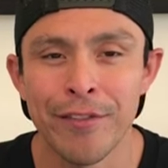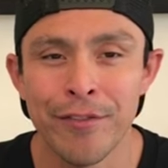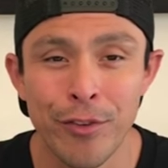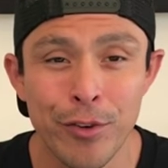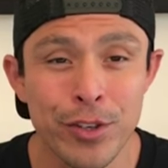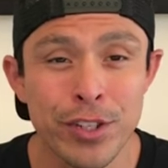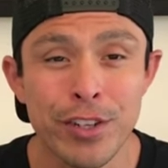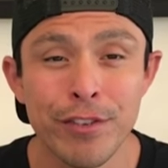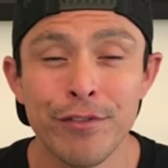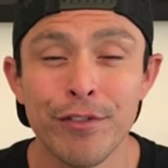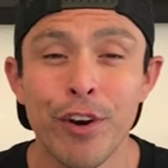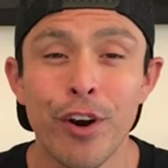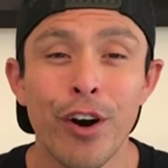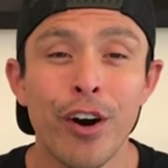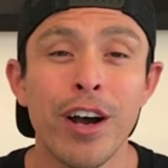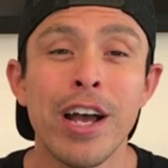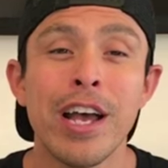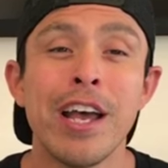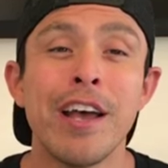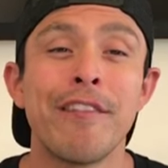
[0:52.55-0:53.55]
First of
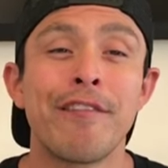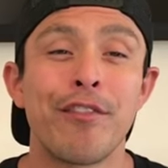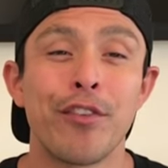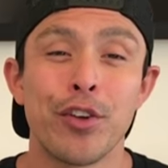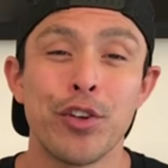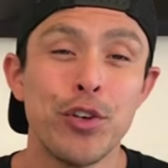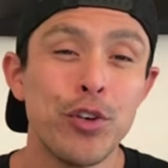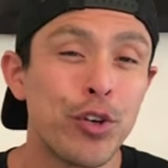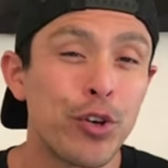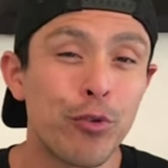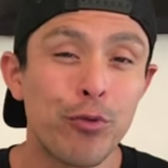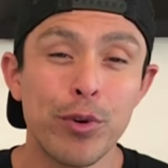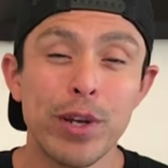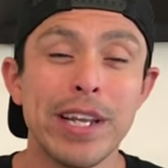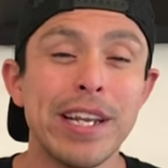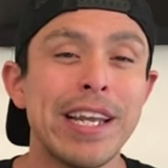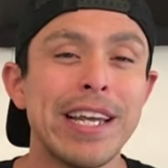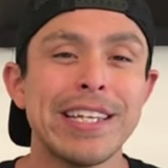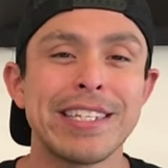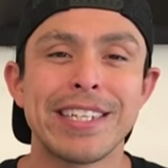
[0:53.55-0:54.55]
all, for you to
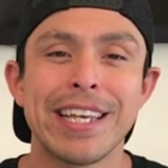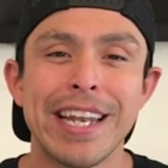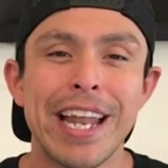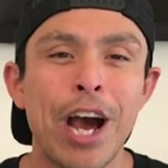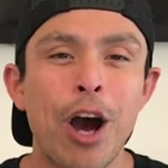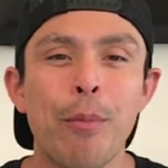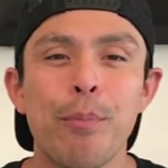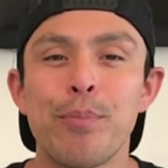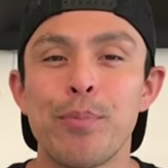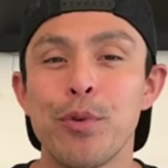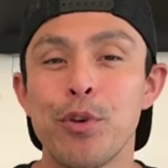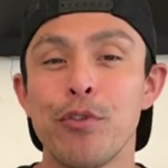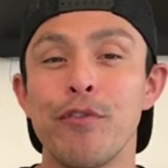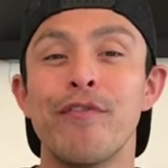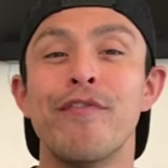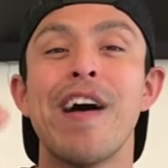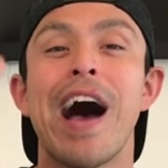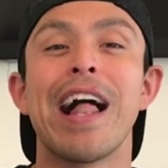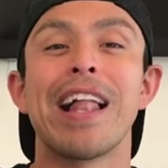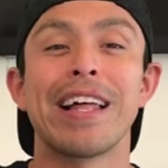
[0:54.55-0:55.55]
read it is gonna help you
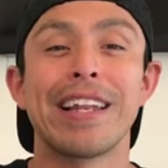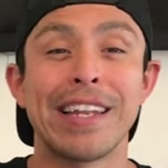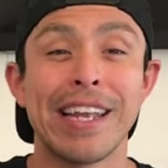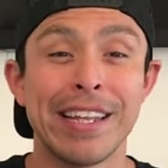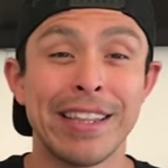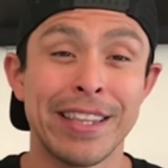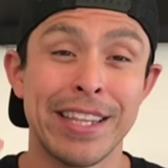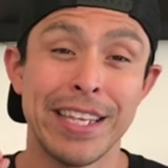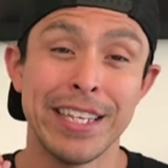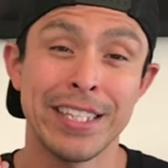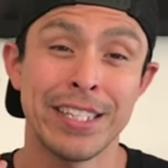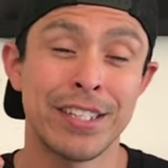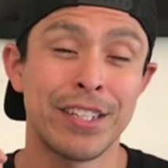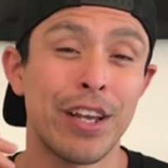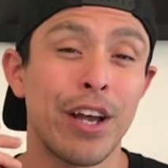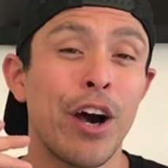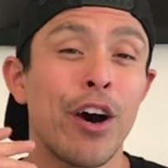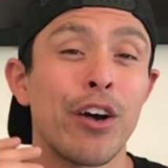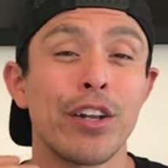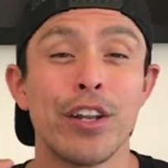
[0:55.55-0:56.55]
validate this
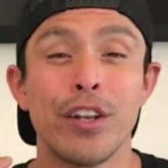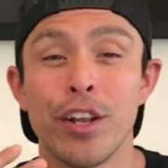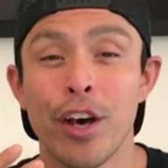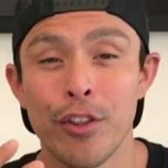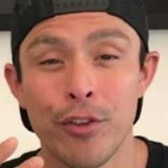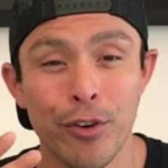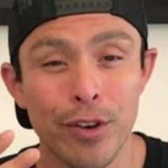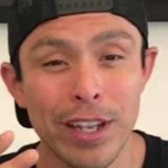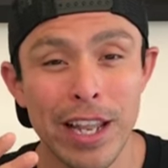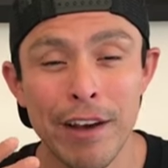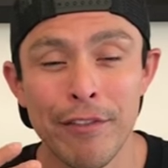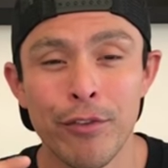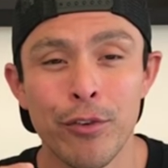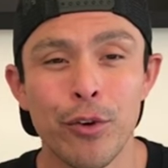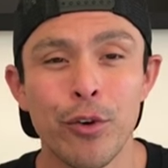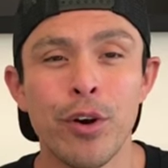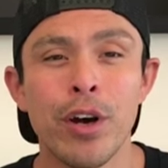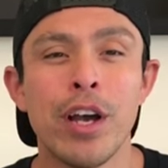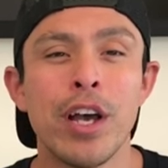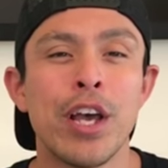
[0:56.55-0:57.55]
on another
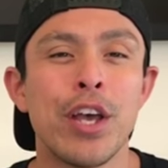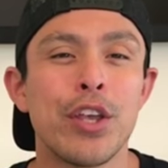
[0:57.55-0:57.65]
level.